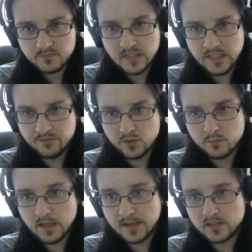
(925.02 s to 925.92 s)
even though
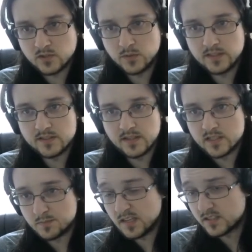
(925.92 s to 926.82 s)
black has queenside
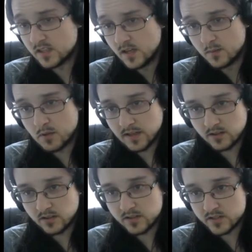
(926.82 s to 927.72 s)
space, black
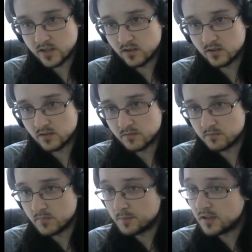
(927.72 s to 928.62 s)
could consider
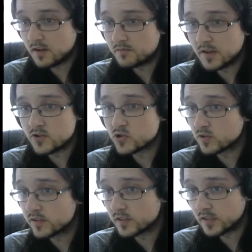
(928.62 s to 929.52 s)
maybe an adventure
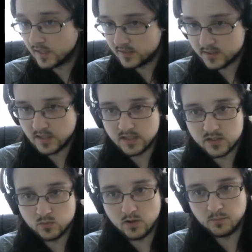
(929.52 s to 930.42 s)
on the king side
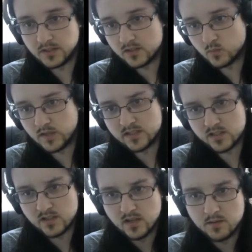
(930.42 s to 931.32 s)
as well, because
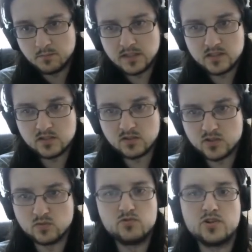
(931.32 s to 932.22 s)
white's pieces are
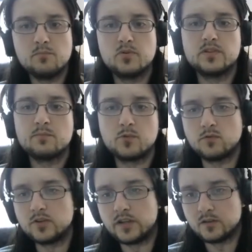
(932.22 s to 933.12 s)
so jumbled up
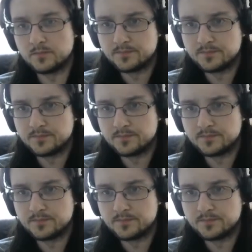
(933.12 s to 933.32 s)
over here.